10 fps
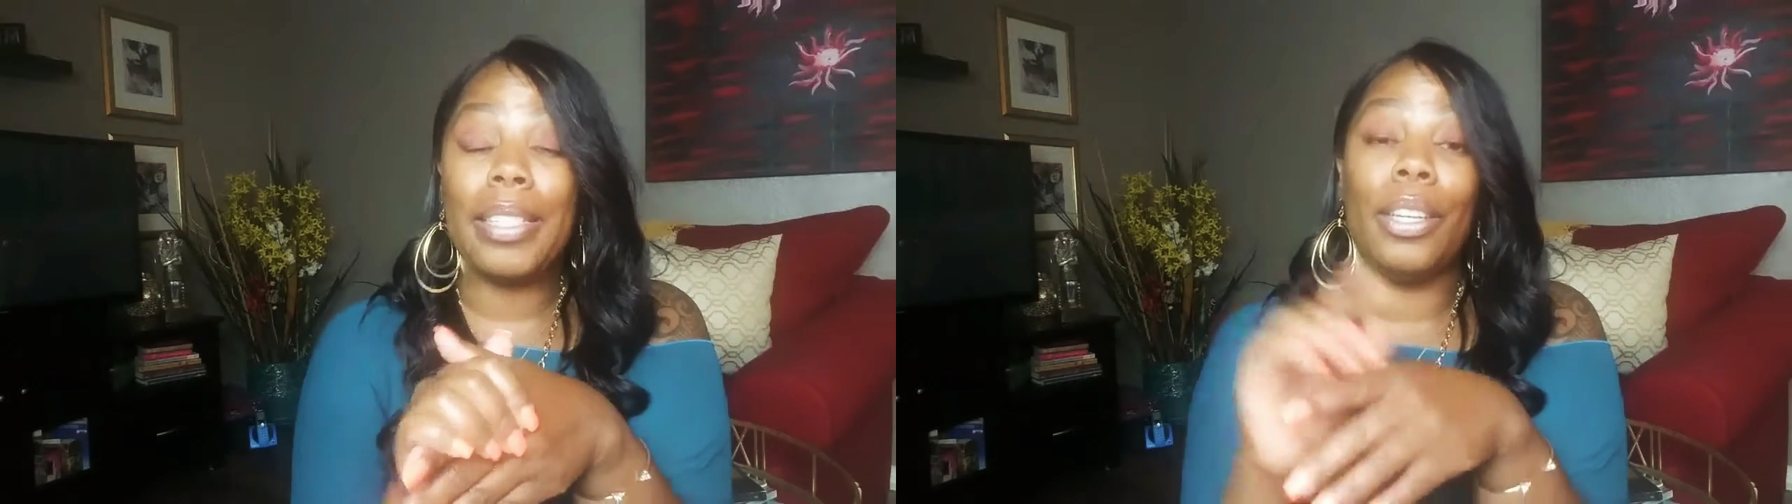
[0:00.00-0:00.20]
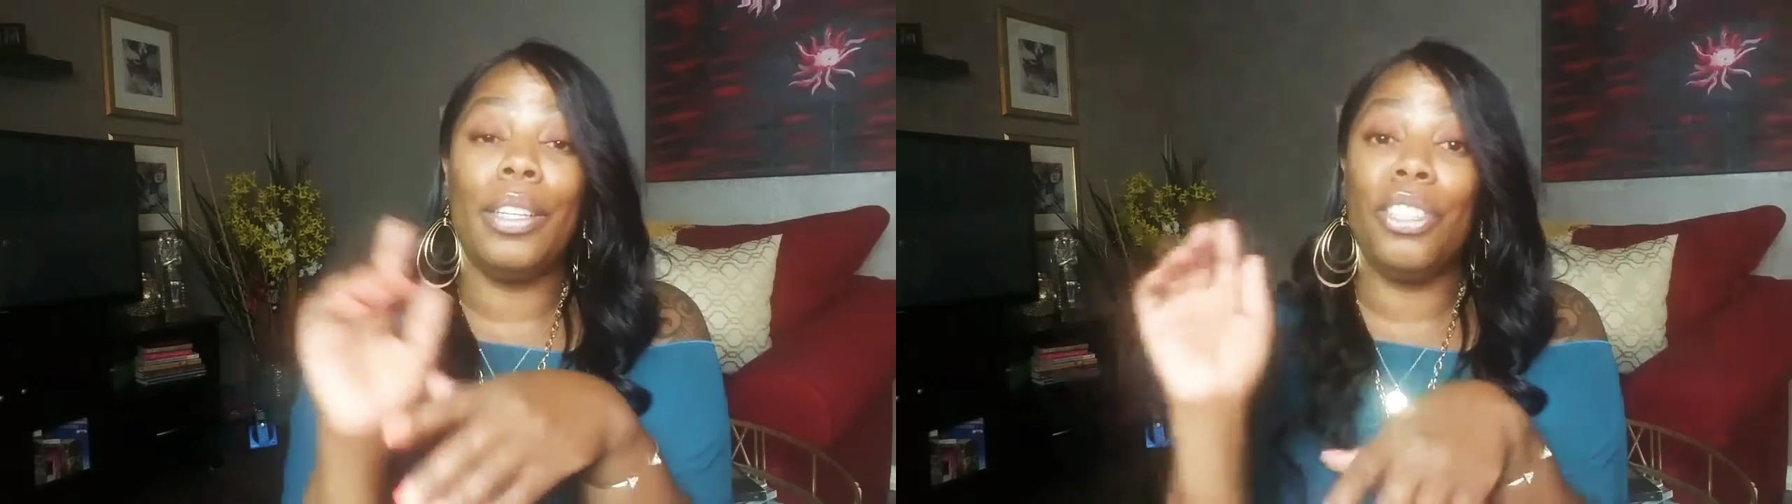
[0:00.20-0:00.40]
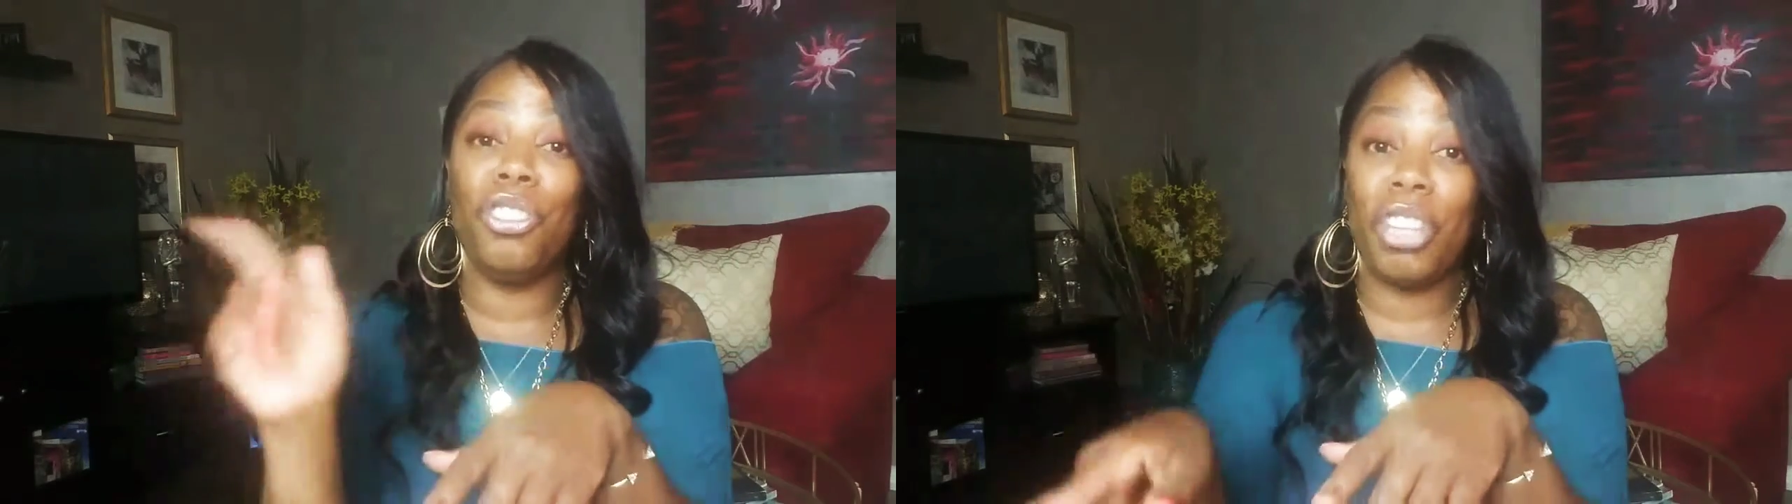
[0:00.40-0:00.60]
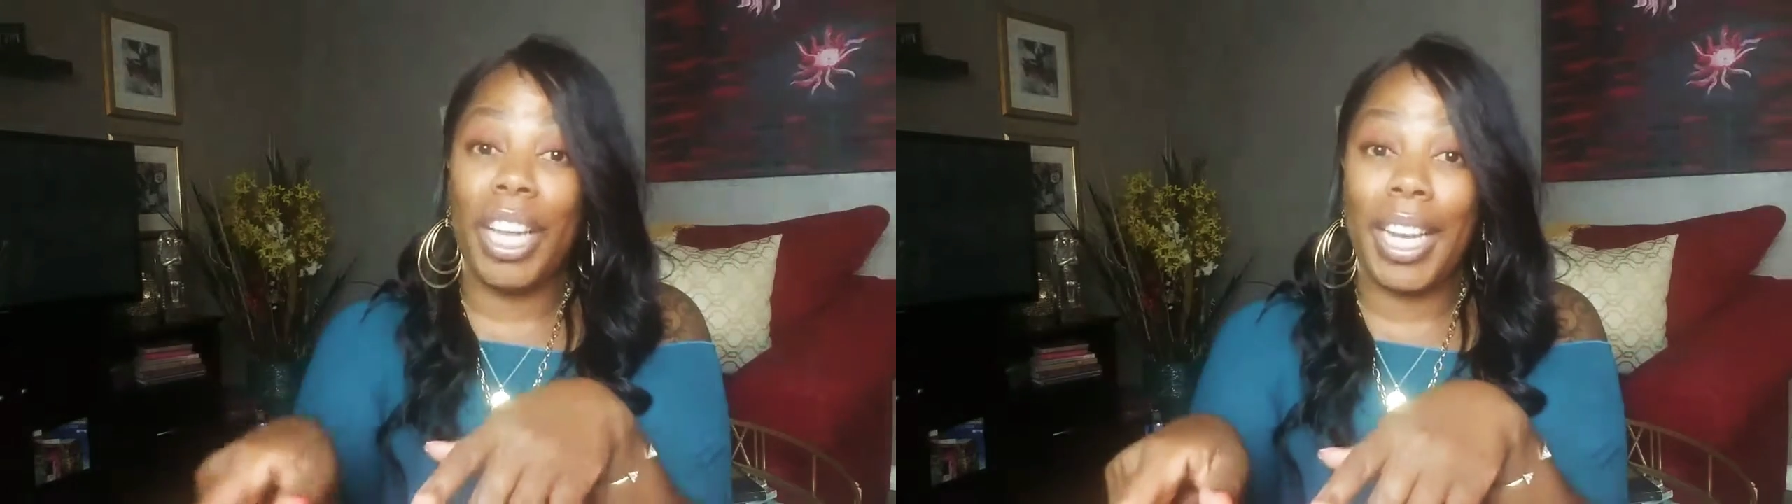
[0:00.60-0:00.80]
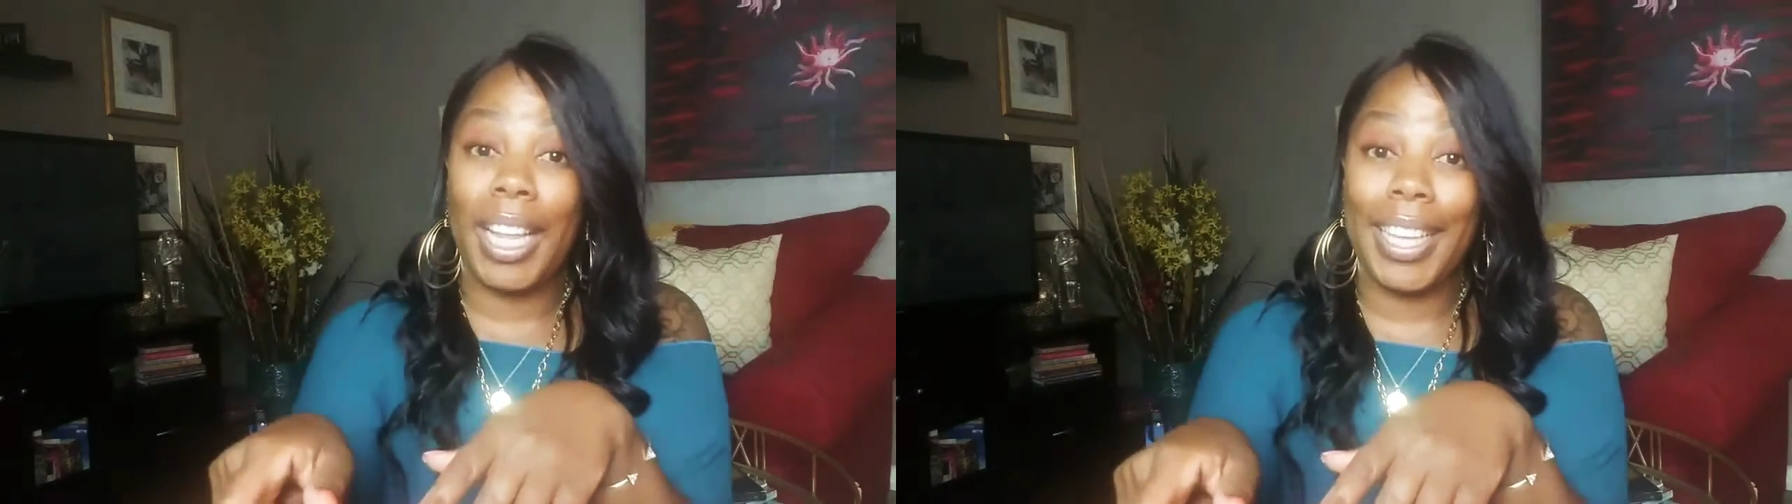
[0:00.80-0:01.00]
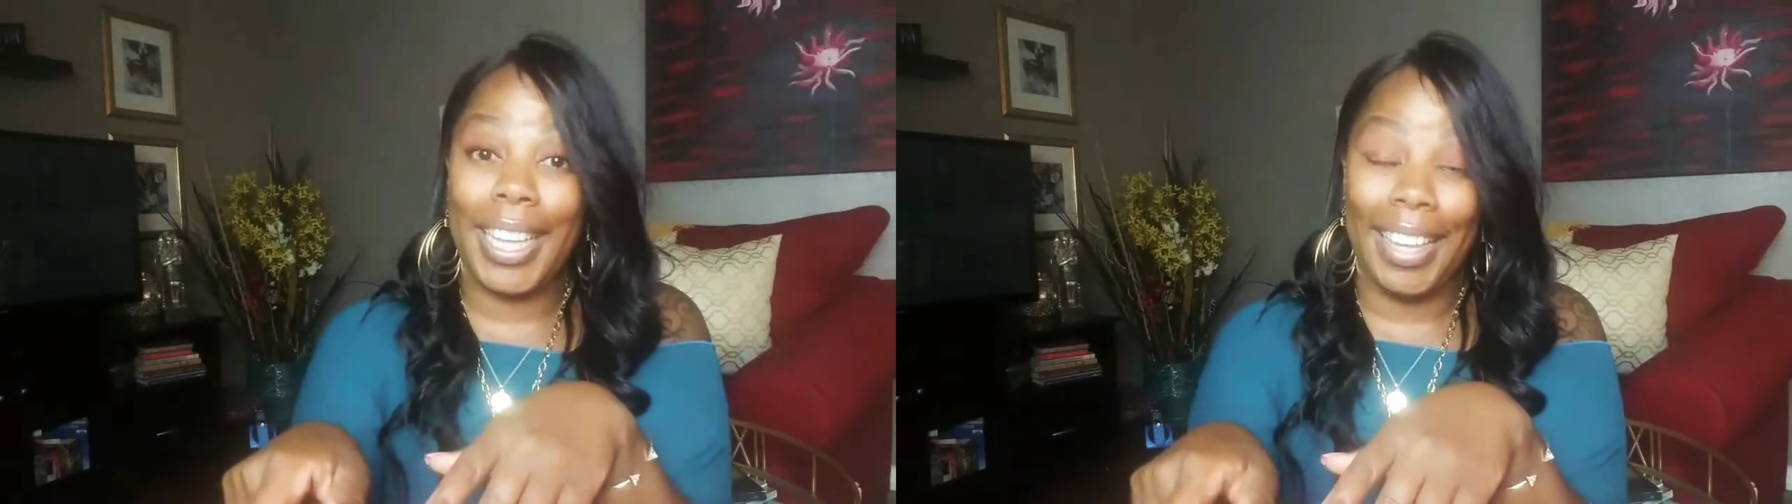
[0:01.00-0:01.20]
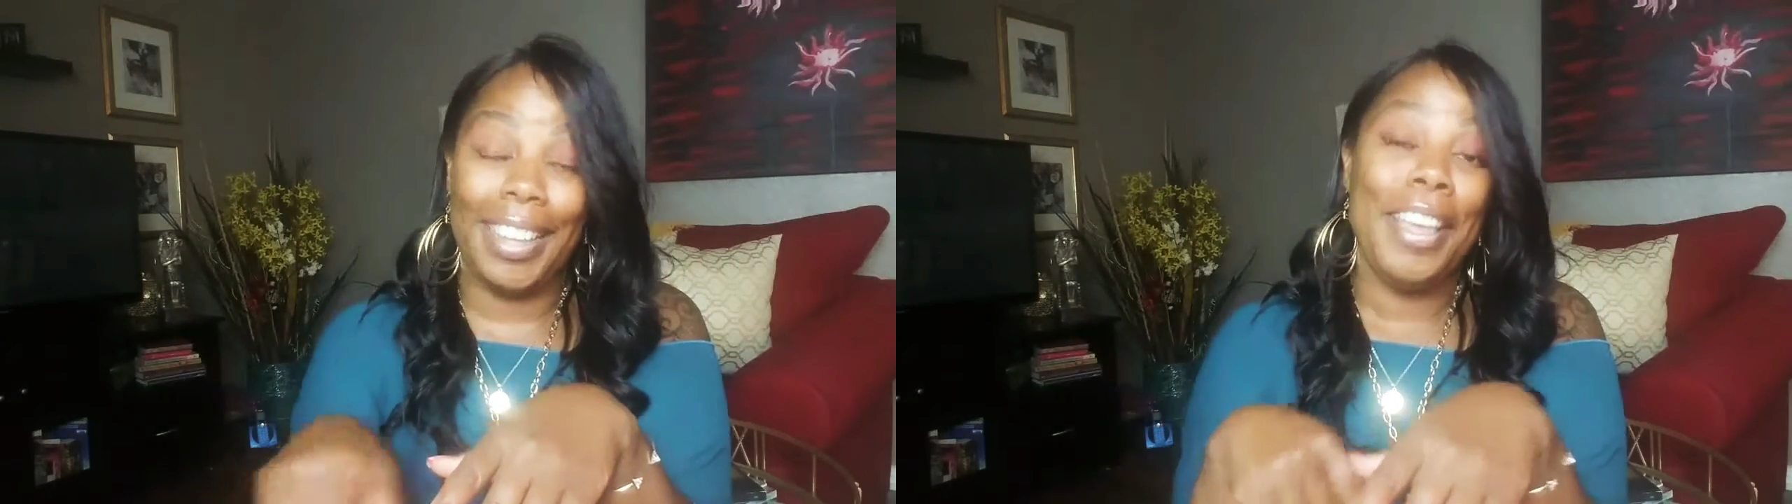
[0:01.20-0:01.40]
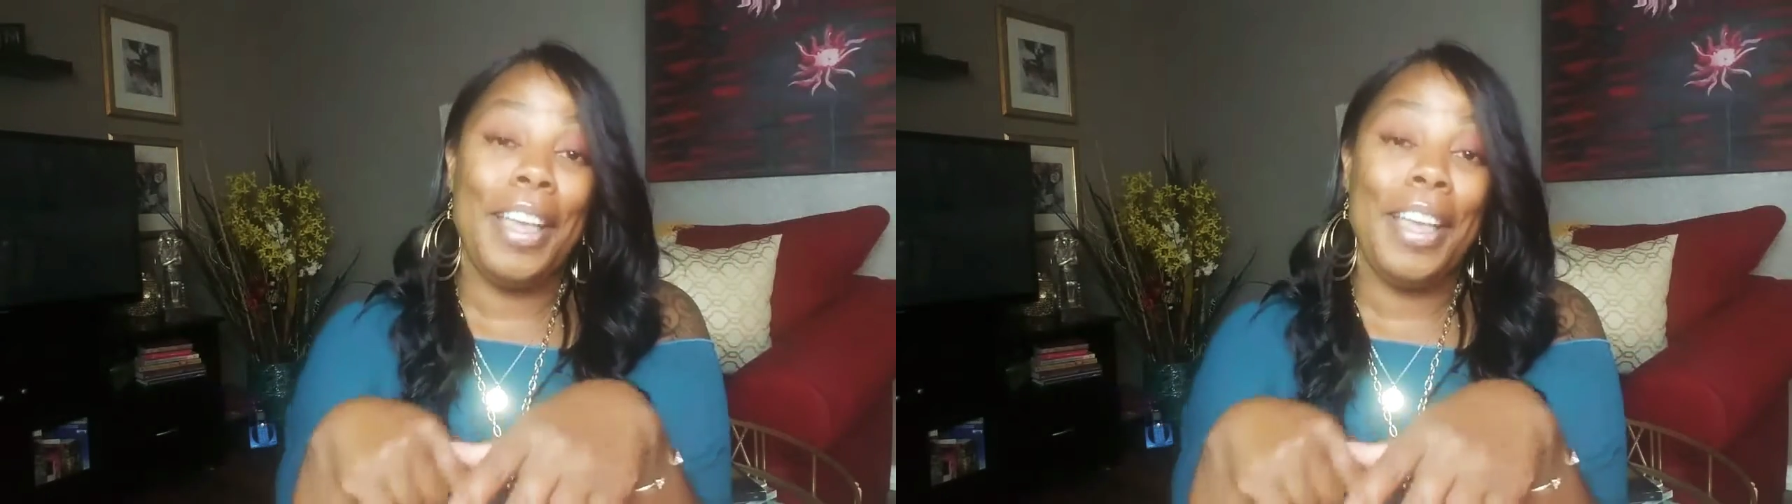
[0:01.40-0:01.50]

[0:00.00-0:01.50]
then you need to check it at the gate.